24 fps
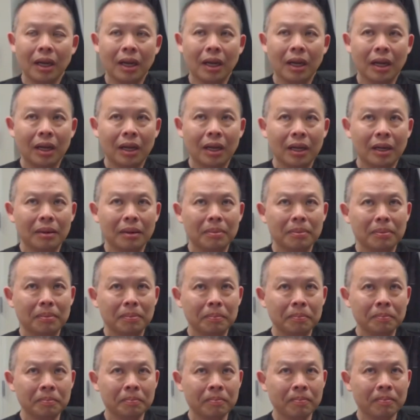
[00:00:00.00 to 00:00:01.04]

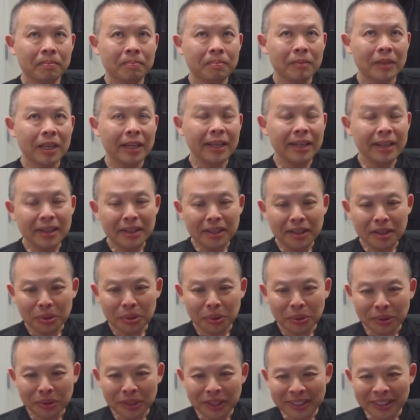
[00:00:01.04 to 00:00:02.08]
Um, in the
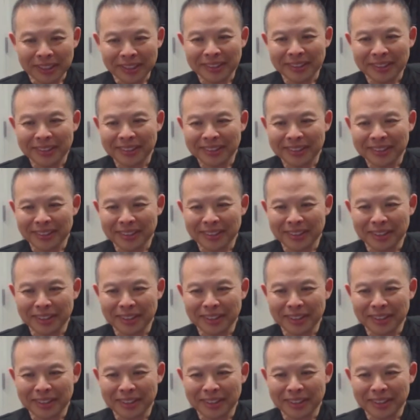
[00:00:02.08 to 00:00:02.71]
old days,